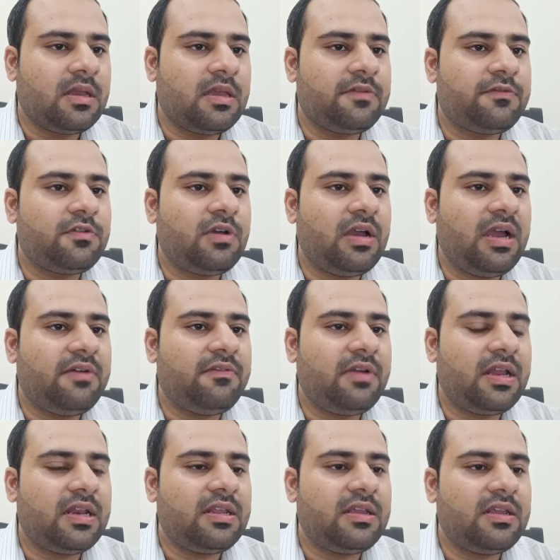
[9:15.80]
if you have
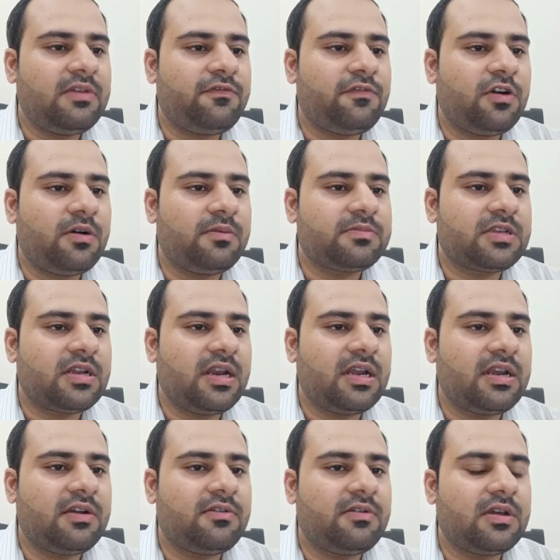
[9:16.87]
any forms
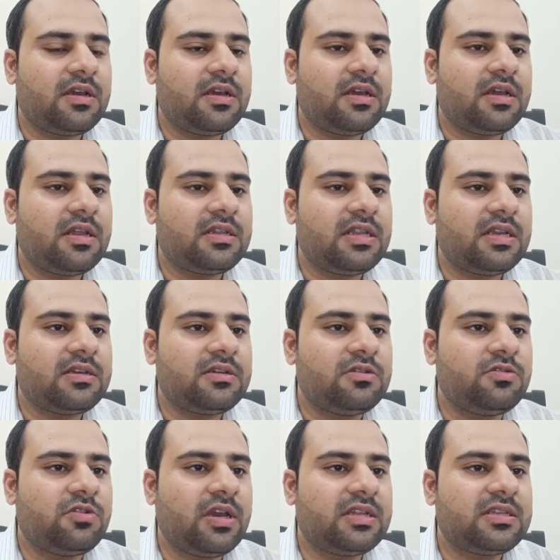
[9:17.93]
created, then
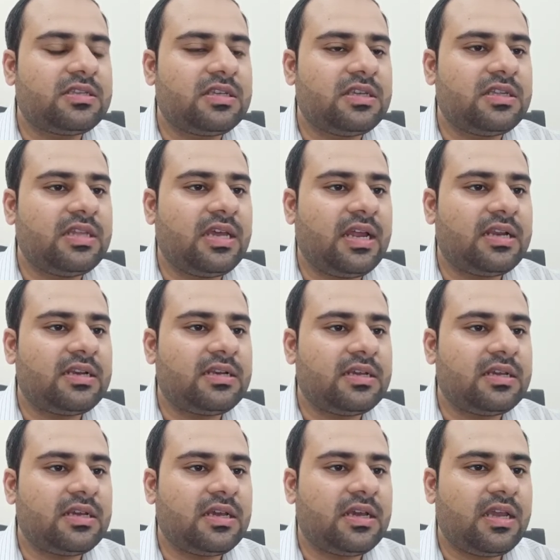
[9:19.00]
you can see that
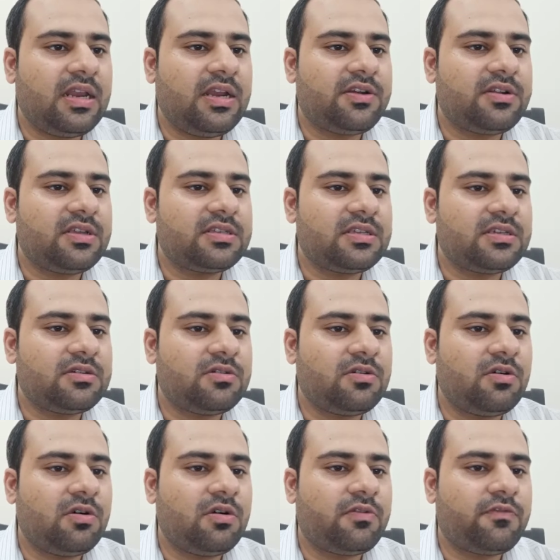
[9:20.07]
entries in
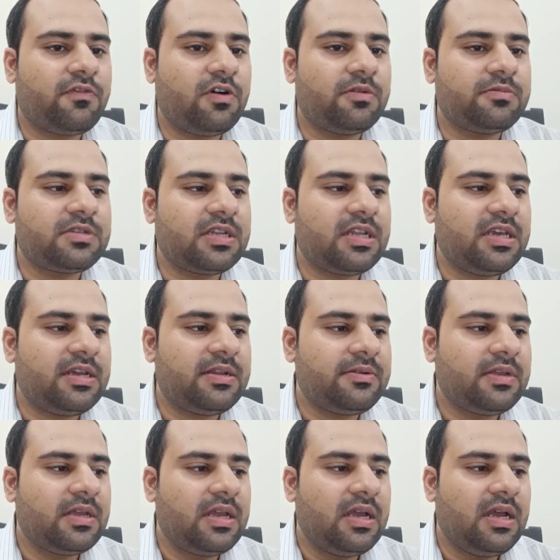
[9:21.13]
your forms in here.
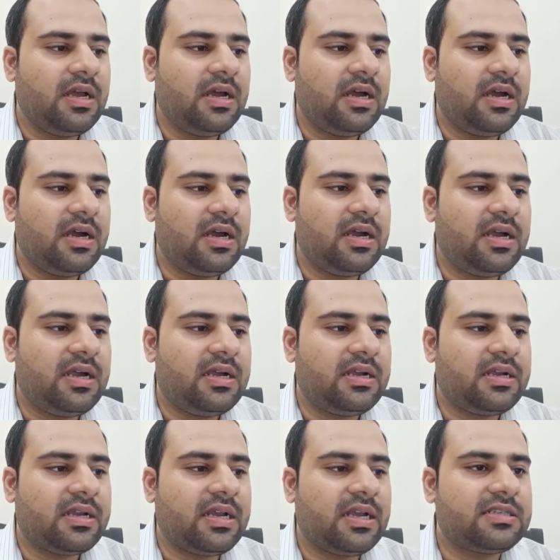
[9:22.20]

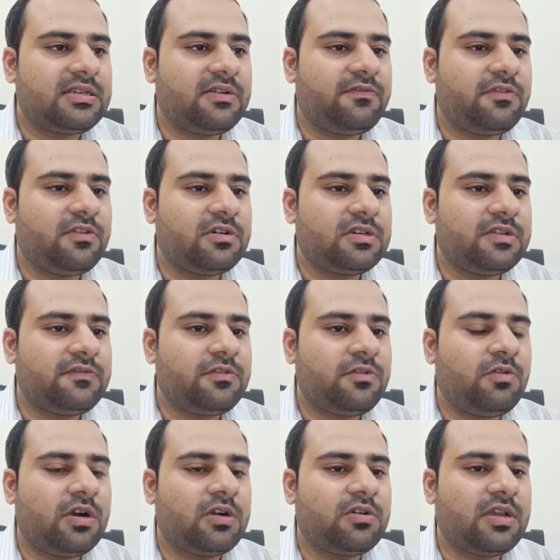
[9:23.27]
Custom font, if you
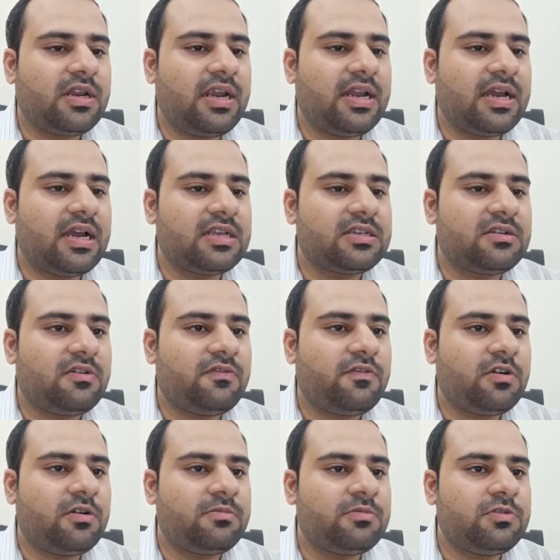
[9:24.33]
want to create a custom
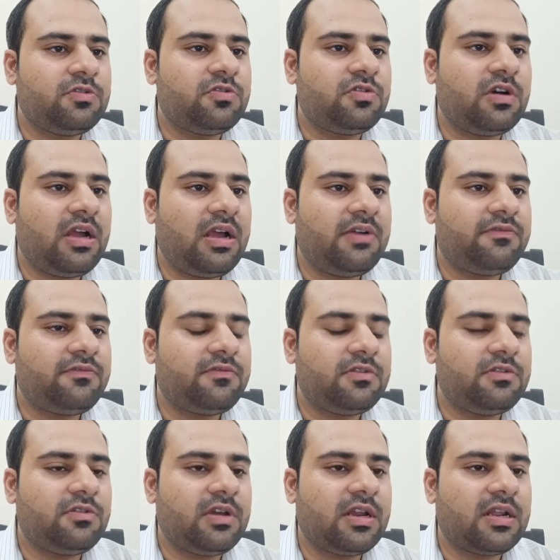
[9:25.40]
form, you
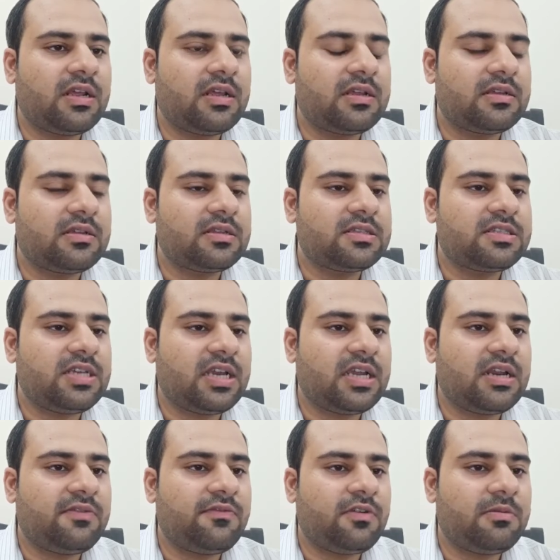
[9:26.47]
can check
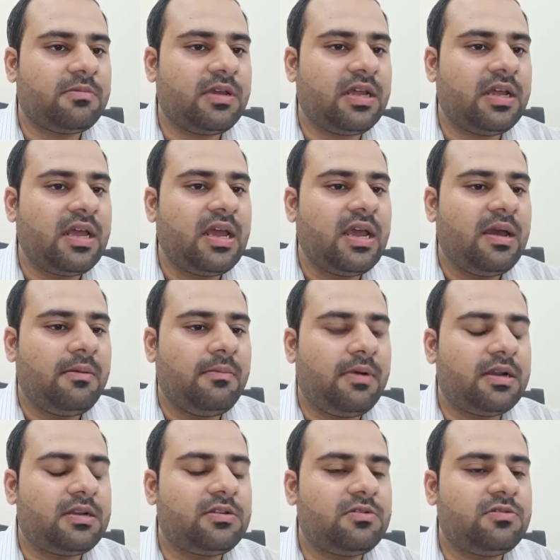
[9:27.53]
it from here,
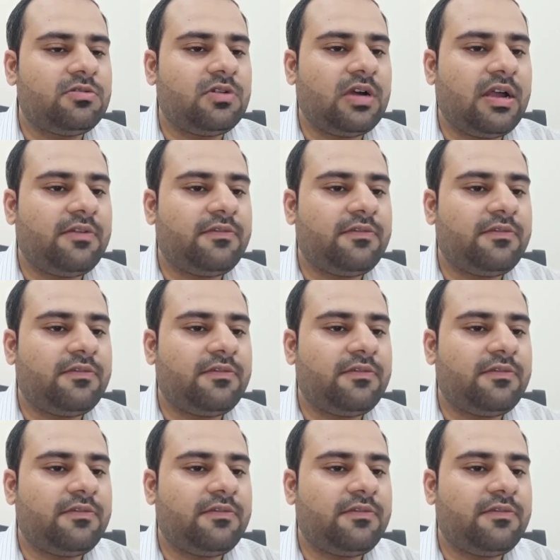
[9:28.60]
but you